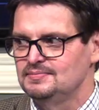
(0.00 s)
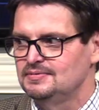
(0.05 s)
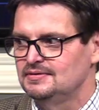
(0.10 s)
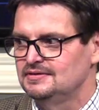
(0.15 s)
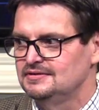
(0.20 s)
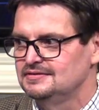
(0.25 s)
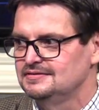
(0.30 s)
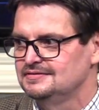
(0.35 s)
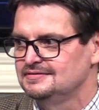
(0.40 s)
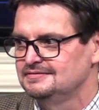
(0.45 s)

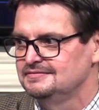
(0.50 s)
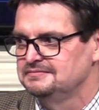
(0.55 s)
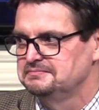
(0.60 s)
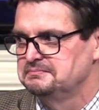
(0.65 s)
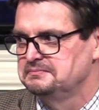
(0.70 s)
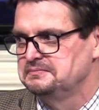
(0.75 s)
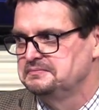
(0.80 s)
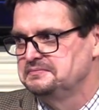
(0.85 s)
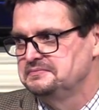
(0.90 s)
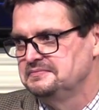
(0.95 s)
people.
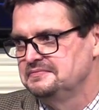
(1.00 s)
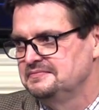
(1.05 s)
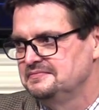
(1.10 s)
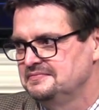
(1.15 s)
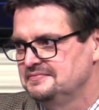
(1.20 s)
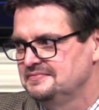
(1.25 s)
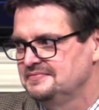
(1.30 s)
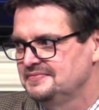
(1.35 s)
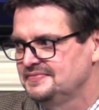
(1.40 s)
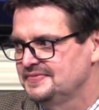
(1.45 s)

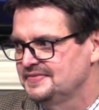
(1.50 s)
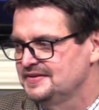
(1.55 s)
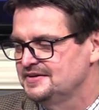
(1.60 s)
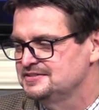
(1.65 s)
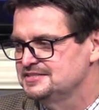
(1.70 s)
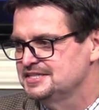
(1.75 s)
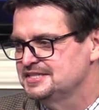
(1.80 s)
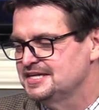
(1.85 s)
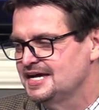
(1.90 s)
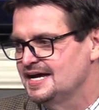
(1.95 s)

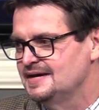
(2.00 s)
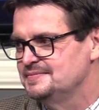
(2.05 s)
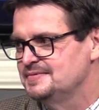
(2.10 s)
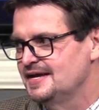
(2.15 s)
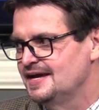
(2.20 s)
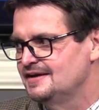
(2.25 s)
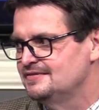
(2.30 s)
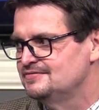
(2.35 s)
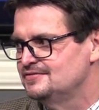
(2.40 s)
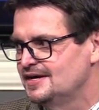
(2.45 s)
There's a time
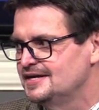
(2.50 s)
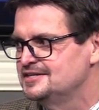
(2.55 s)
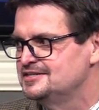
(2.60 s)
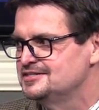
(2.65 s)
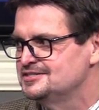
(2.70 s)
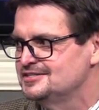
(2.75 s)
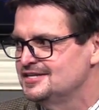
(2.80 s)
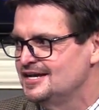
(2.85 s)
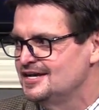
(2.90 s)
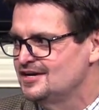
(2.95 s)
to have
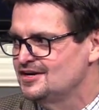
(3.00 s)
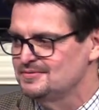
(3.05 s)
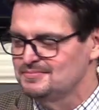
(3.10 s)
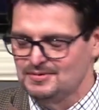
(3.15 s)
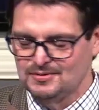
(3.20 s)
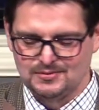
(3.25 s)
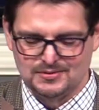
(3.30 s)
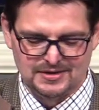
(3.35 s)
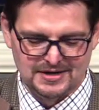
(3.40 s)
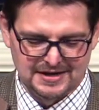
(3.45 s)
righteous anger,
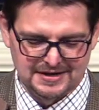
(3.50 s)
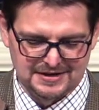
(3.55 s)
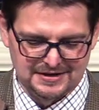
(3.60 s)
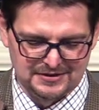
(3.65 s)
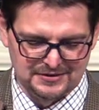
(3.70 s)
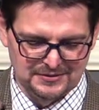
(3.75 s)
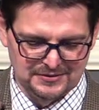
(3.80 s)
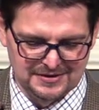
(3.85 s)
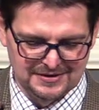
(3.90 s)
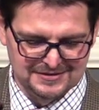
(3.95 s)
but we're not
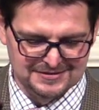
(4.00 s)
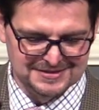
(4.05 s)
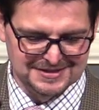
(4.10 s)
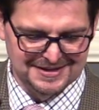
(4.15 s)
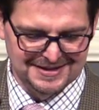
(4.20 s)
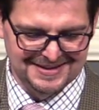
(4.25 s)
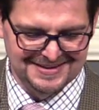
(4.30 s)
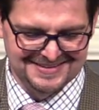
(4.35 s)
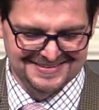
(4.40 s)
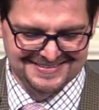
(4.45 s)
going to go there
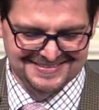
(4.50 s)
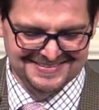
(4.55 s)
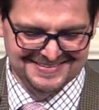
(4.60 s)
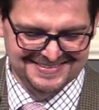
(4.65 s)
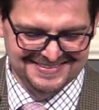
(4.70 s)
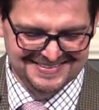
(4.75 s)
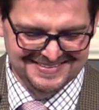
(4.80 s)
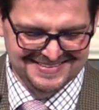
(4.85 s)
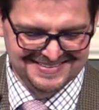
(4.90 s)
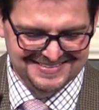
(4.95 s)
today.
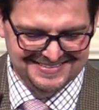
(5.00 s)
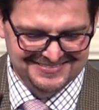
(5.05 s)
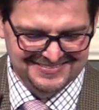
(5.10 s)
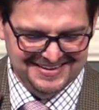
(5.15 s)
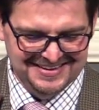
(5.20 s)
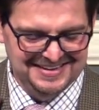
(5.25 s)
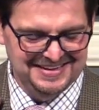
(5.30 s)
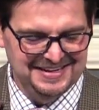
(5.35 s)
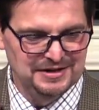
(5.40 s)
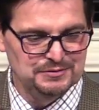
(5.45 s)

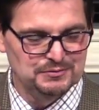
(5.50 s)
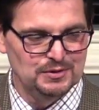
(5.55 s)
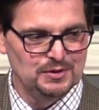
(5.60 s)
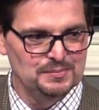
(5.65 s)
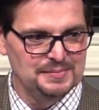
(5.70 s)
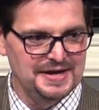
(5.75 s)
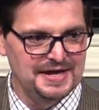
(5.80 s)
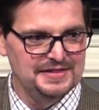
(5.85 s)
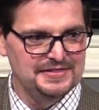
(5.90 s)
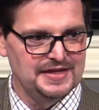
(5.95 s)
Right? It
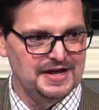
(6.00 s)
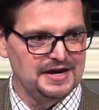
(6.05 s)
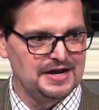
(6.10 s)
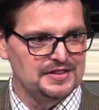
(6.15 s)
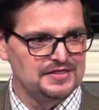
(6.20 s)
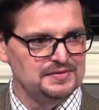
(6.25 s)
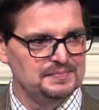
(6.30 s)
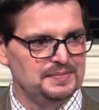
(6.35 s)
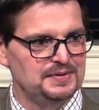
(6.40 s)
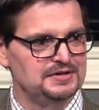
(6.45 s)
won't make that
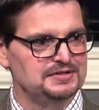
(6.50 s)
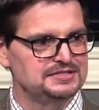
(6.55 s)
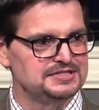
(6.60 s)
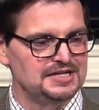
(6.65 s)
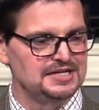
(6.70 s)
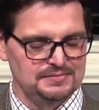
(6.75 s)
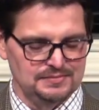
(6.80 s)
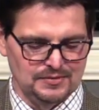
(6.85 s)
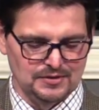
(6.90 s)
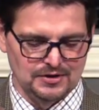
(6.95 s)
other
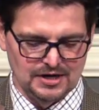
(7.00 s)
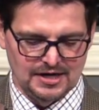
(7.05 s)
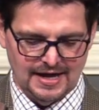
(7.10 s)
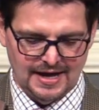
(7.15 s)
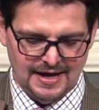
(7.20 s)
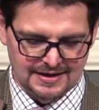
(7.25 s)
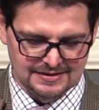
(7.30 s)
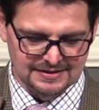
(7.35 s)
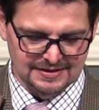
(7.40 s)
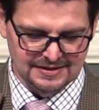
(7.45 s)
person more
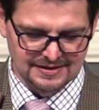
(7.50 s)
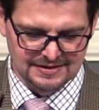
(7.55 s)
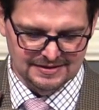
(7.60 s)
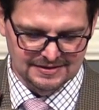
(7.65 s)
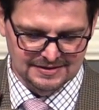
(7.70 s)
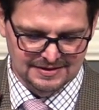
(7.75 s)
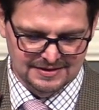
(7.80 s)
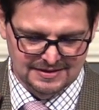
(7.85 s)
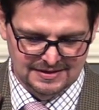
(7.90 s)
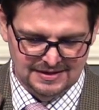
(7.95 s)
godly.
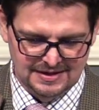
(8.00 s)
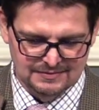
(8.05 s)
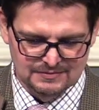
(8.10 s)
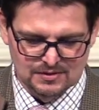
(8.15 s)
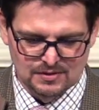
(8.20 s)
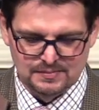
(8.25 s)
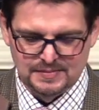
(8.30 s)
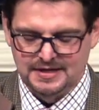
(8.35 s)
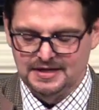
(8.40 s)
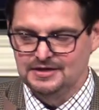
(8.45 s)
It
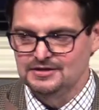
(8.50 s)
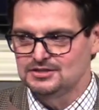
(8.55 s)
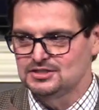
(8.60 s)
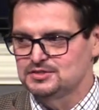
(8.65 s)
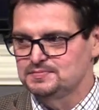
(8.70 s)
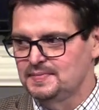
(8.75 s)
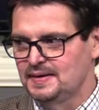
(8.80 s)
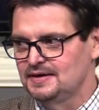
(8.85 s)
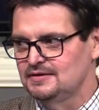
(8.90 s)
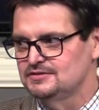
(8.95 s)
won't make your
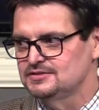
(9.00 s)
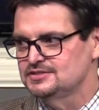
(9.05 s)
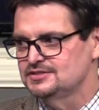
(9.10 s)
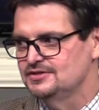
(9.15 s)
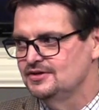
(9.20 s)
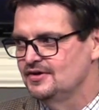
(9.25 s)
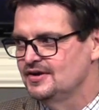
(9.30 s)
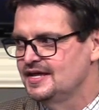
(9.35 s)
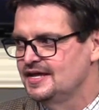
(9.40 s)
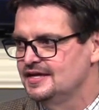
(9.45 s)
spouse
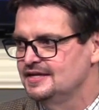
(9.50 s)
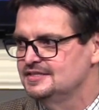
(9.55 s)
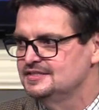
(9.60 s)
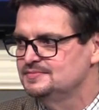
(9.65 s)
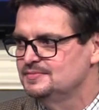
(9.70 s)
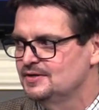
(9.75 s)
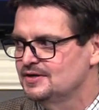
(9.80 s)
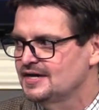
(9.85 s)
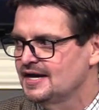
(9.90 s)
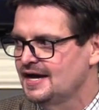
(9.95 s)
or your
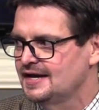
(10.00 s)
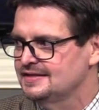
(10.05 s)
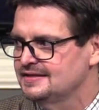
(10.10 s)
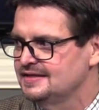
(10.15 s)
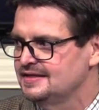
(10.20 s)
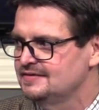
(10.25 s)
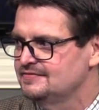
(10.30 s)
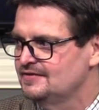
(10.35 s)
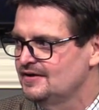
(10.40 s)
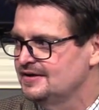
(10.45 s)
kids more
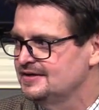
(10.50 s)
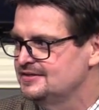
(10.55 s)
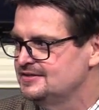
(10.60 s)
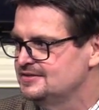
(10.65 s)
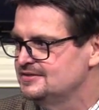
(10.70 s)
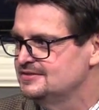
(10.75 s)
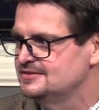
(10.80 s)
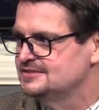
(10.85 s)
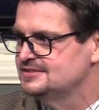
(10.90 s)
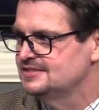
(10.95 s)
godly if all you
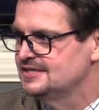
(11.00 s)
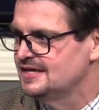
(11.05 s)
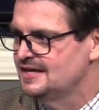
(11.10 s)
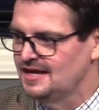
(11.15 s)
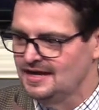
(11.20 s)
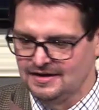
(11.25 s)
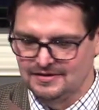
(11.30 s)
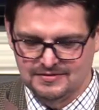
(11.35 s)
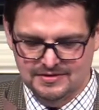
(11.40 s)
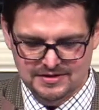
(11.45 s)
do is get
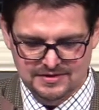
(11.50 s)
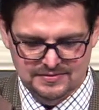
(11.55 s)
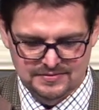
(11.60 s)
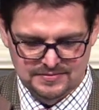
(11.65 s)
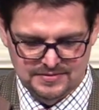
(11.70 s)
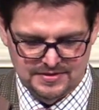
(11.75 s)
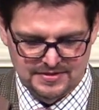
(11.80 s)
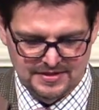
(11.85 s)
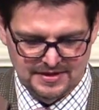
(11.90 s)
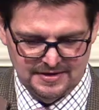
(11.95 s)
angry
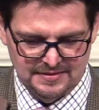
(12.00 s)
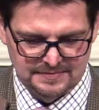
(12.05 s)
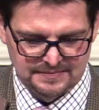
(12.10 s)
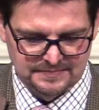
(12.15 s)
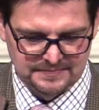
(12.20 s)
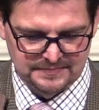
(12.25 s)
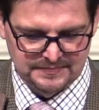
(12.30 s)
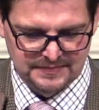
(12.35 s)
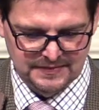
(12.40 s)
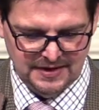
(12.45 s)
with them.
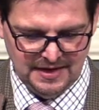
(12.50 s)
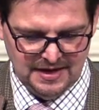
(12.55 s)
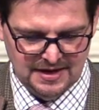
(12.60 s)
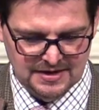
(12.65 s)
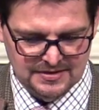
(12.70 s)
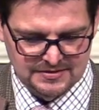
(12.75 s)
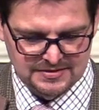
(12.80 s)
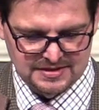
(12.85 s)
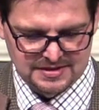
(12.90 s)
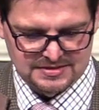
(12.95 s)

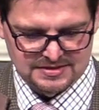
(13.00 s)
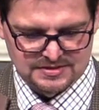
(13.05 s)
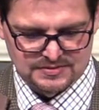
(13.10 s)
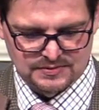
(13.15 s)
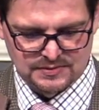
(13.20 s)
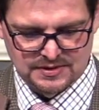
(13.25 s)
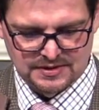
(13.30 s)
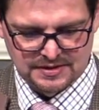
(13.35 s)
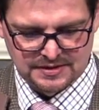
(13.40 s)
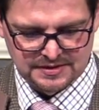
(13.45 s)
Anger doesn't
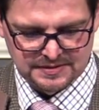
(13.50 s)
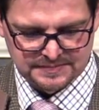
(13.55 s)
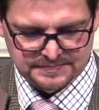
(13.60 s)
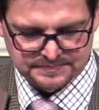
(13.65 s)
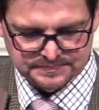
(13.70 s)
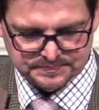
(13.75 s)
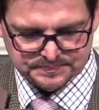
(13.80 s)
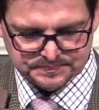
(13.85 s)
work.